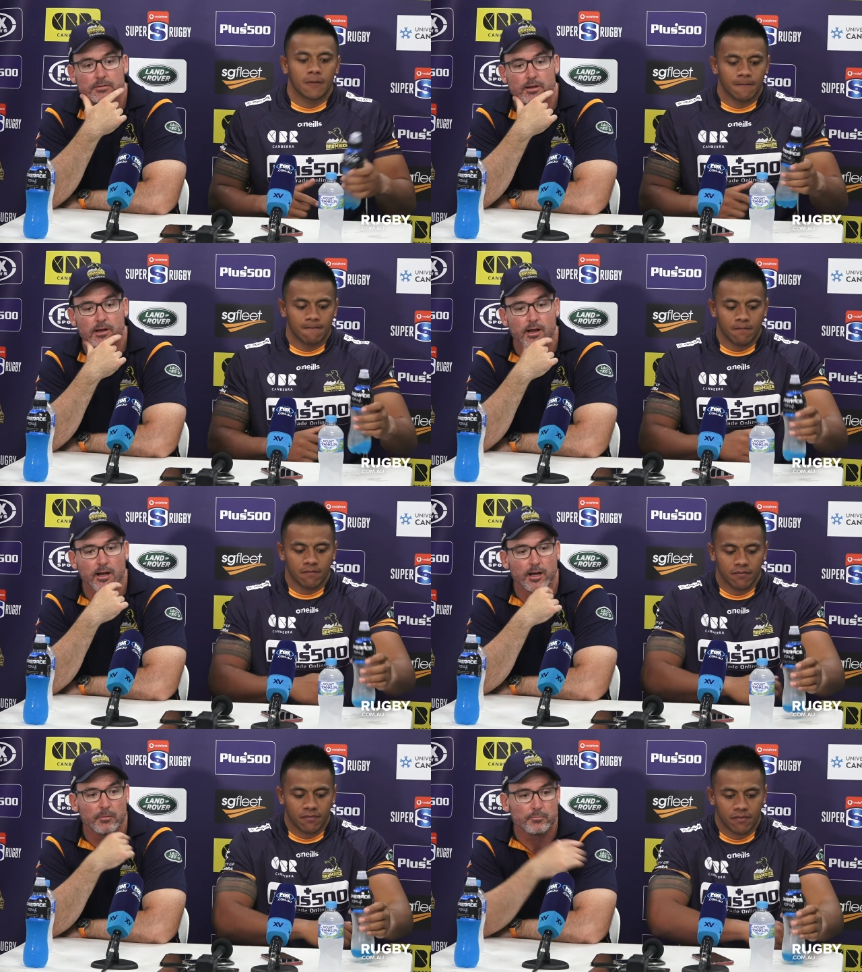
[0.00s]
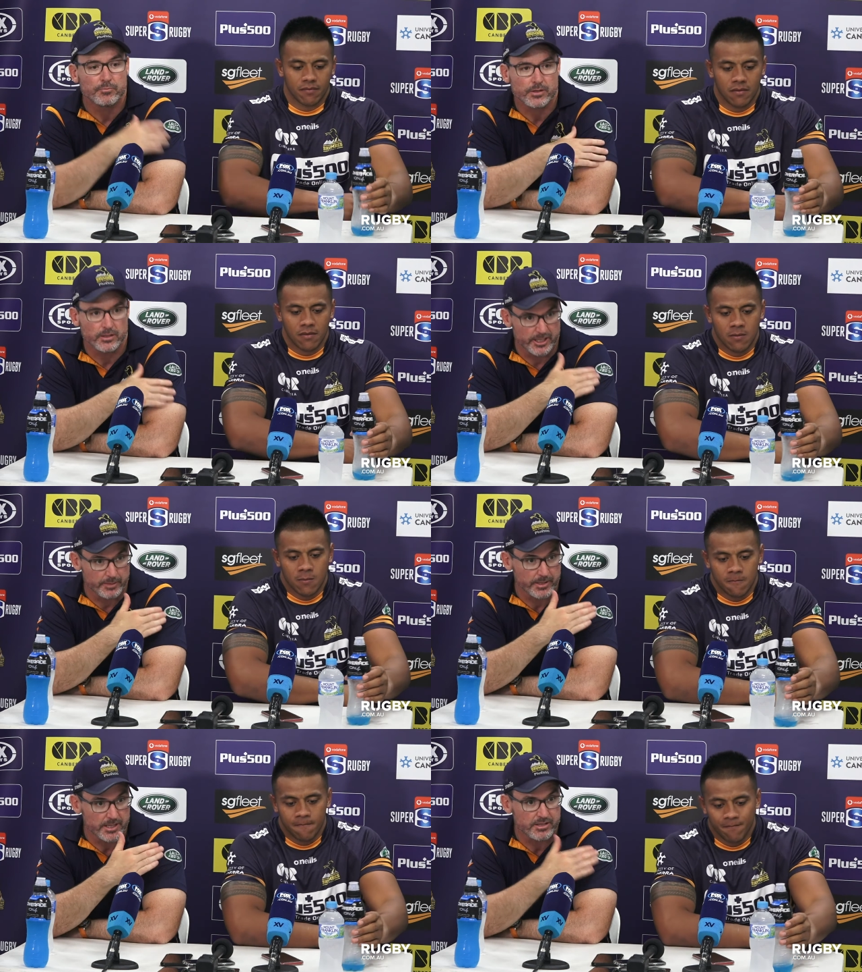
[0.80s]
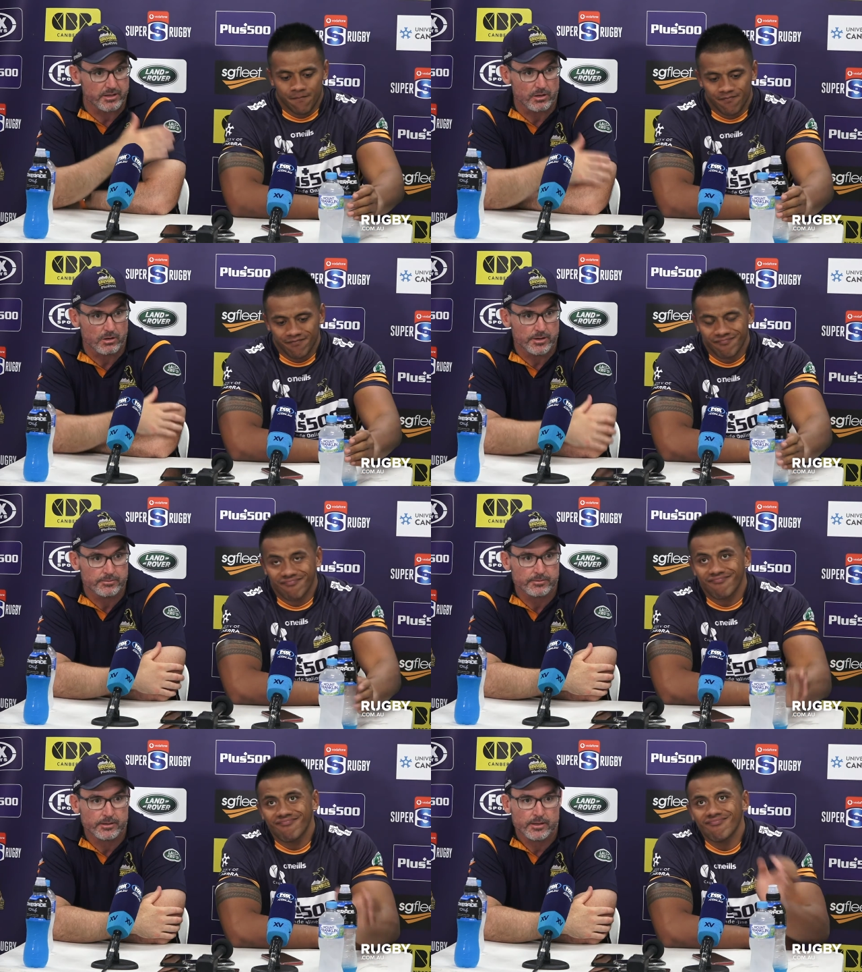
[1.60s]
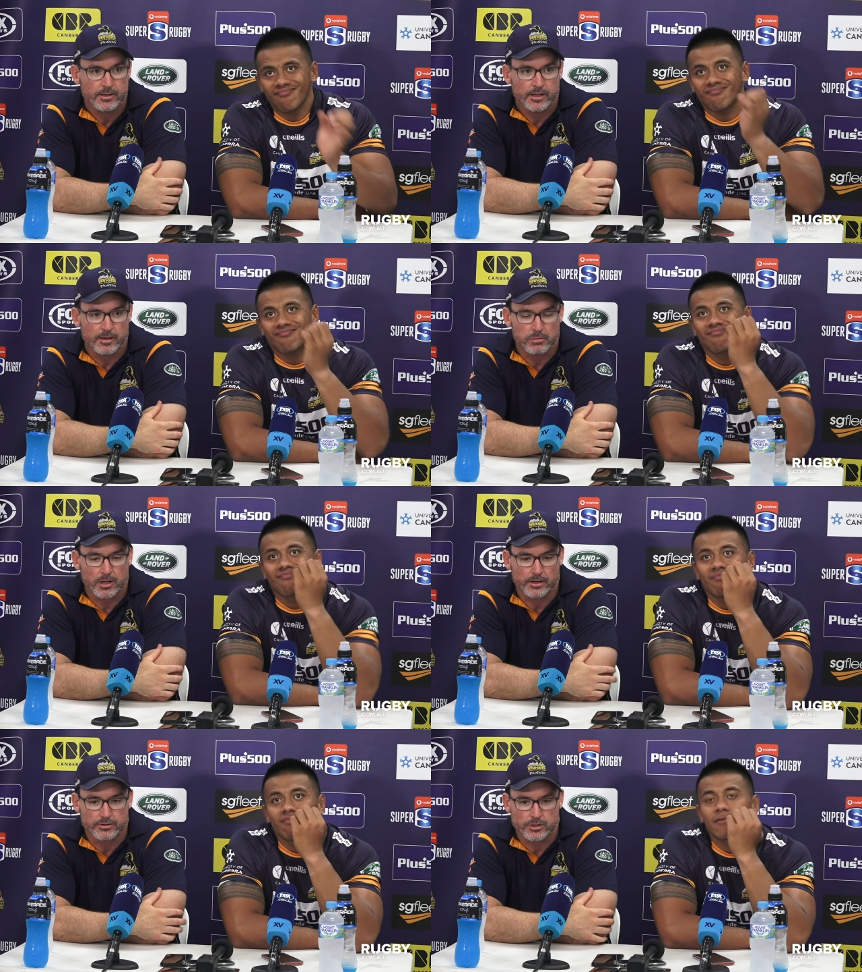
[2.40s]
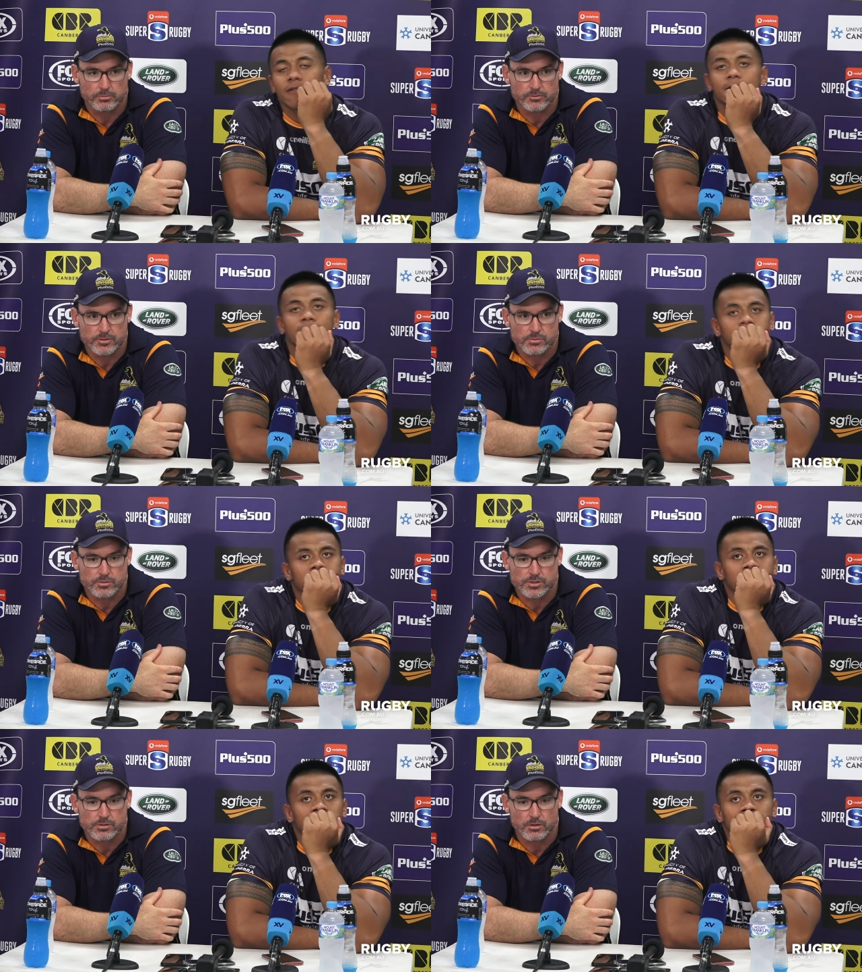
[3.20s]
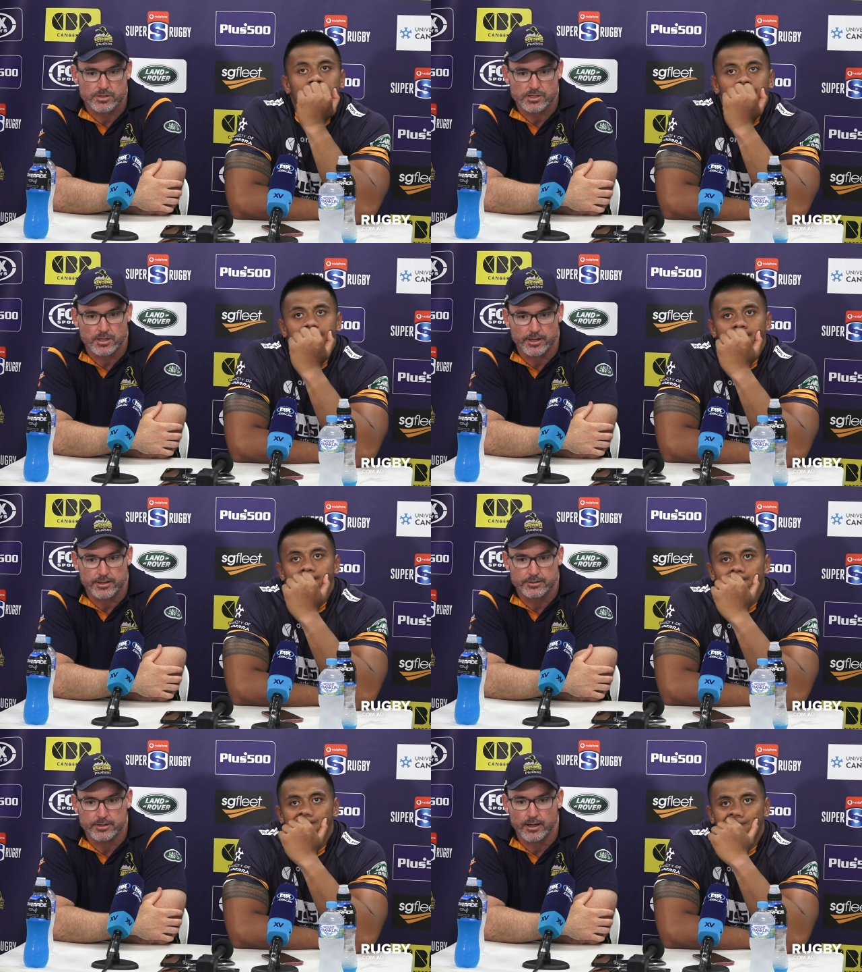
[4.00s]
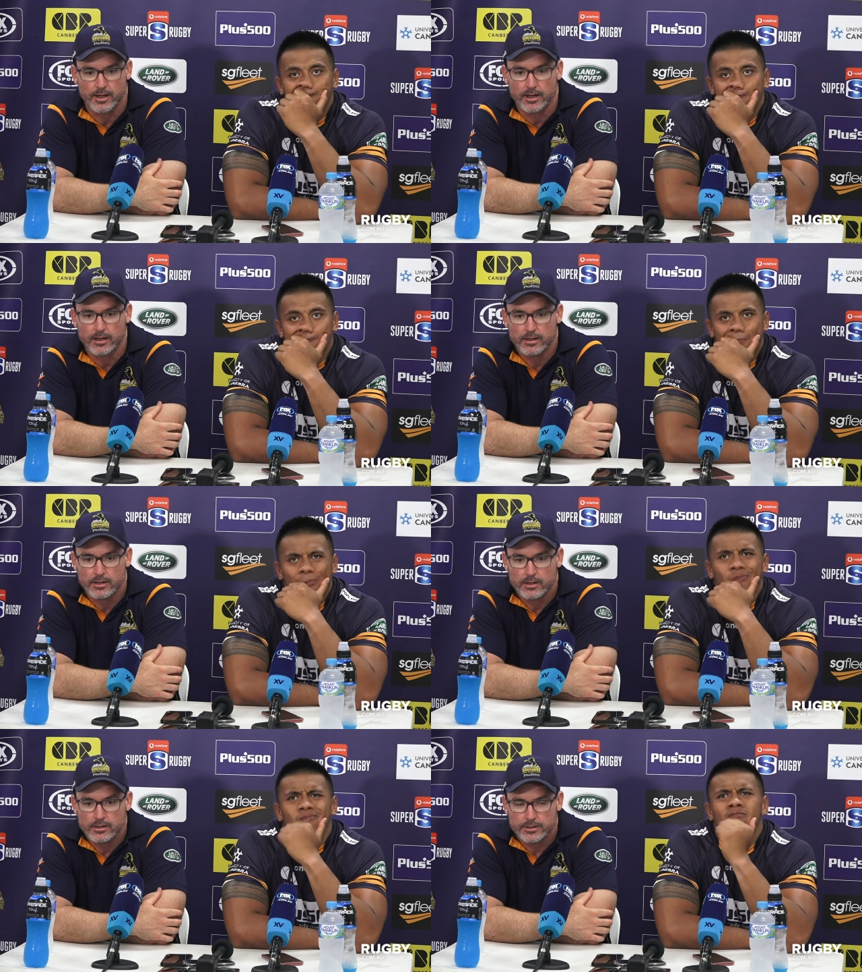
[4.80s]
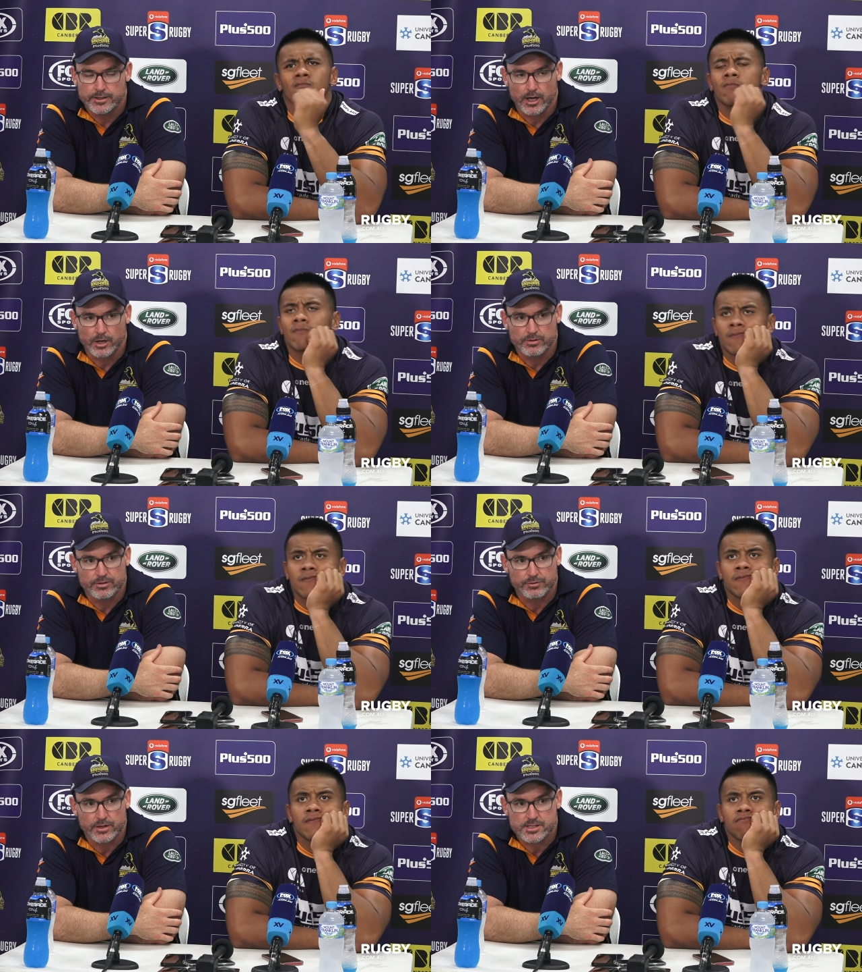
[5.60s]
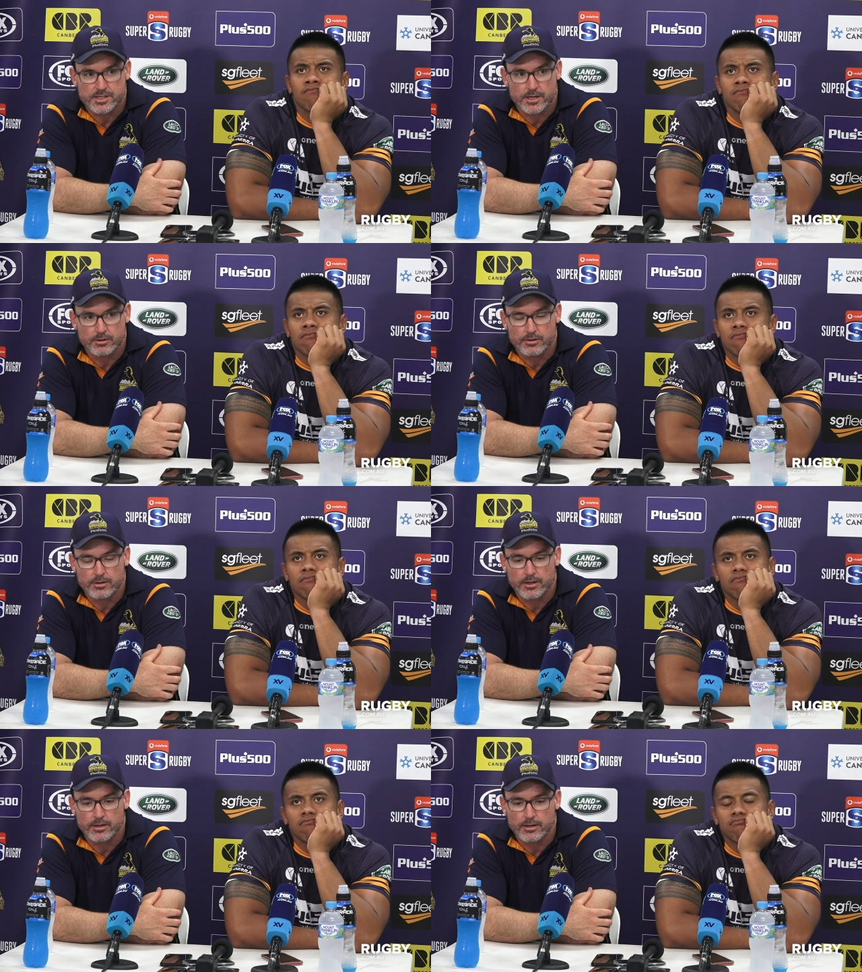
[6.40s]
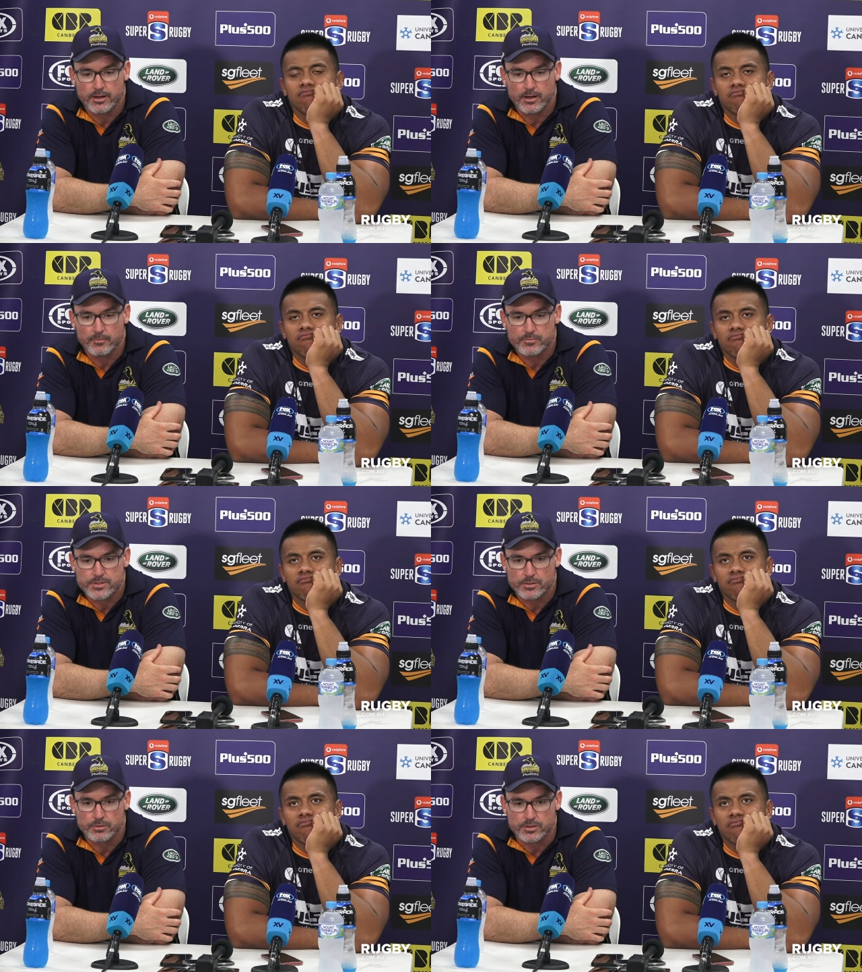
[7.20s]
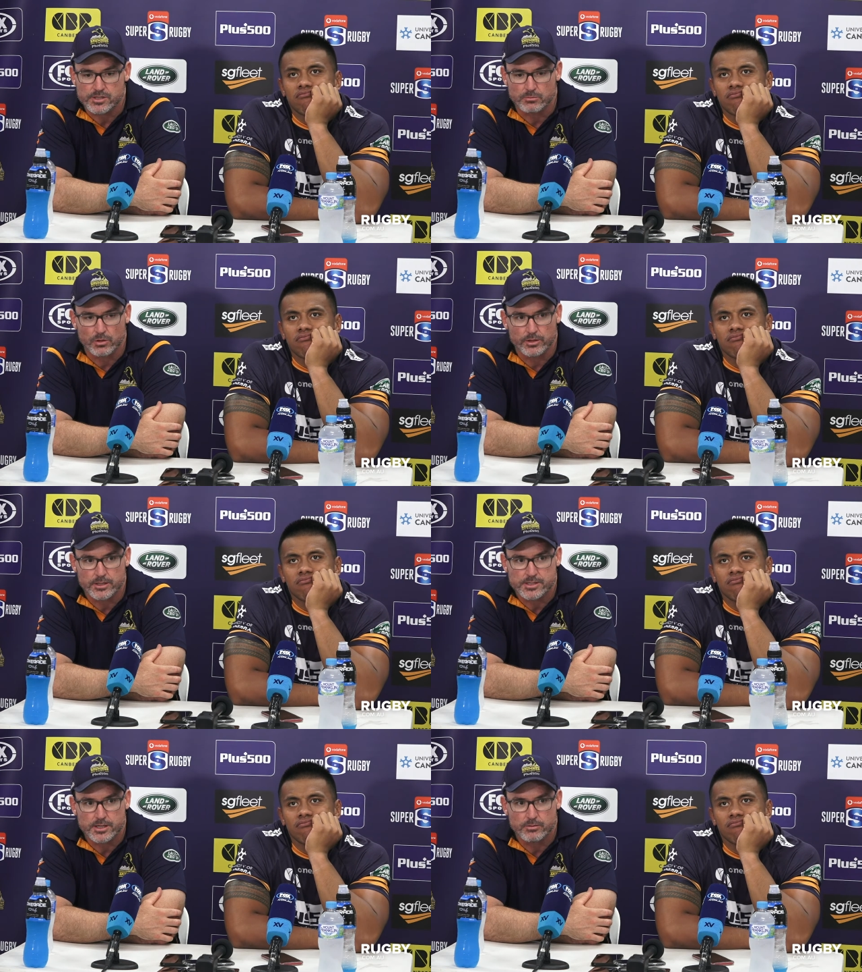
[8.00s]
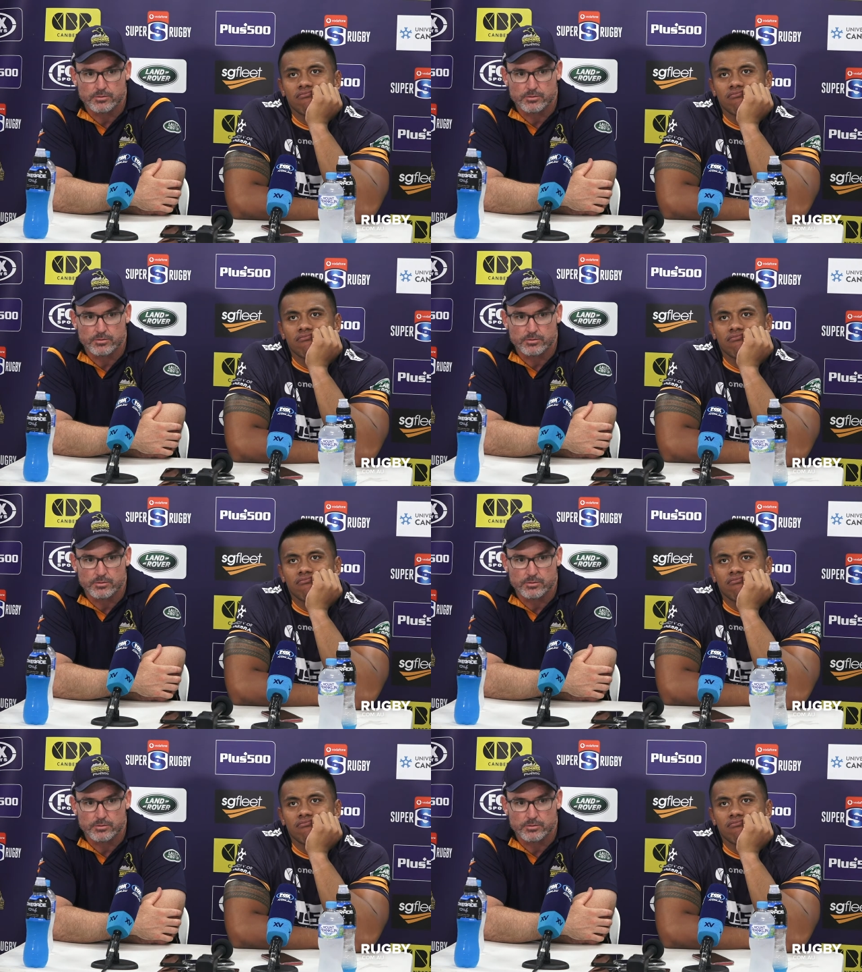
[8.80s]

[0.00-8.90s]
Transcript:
Speaker 1: Um, let them get to the line and play on top of us, which isolated uh, Nara in defence there, and, and um, so we got some learnings there.